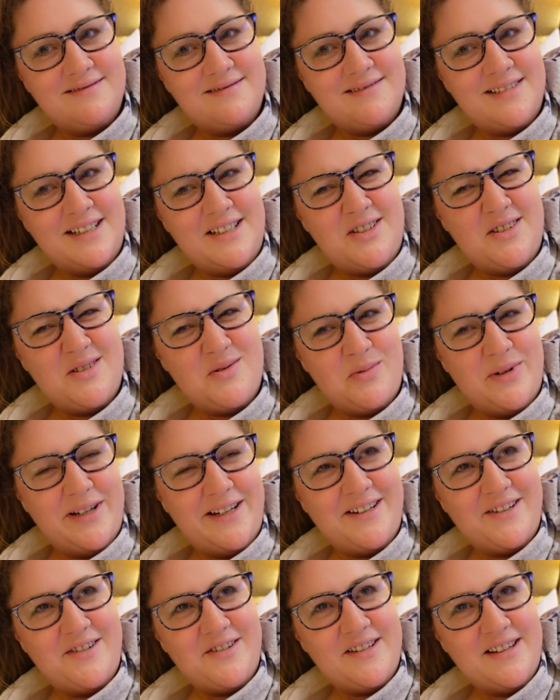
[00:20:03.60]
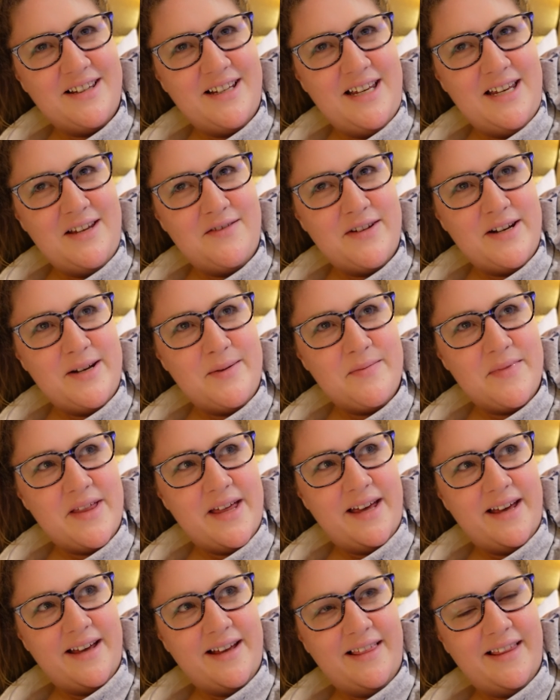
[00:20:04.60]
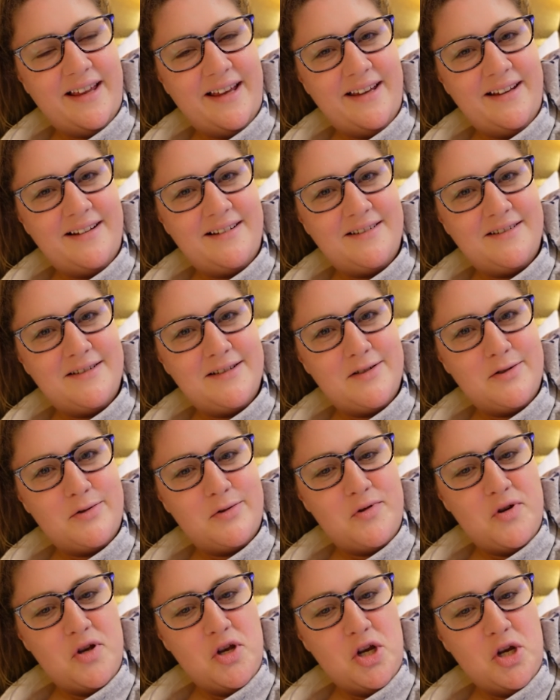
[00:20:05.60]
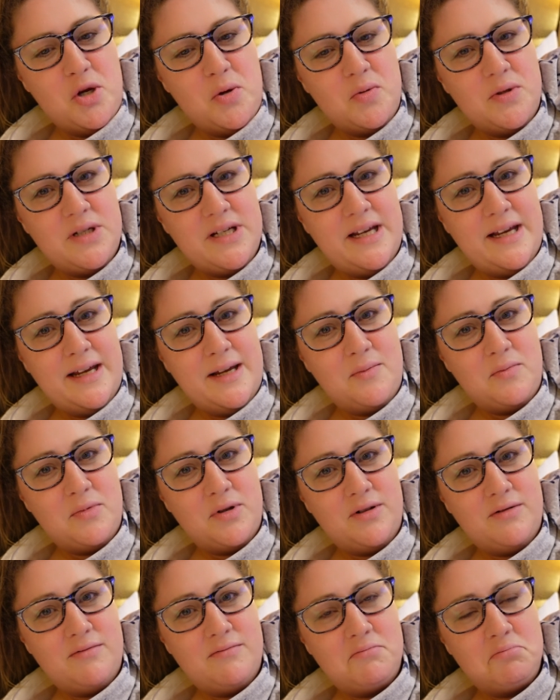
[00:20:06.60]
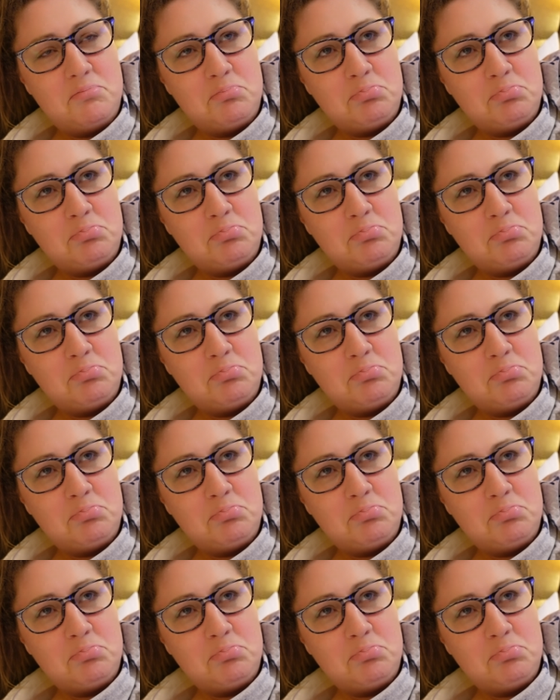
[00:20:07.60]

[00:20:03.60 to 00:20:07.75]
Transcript: it's just weird just leaving him there, like, it's all new to him, and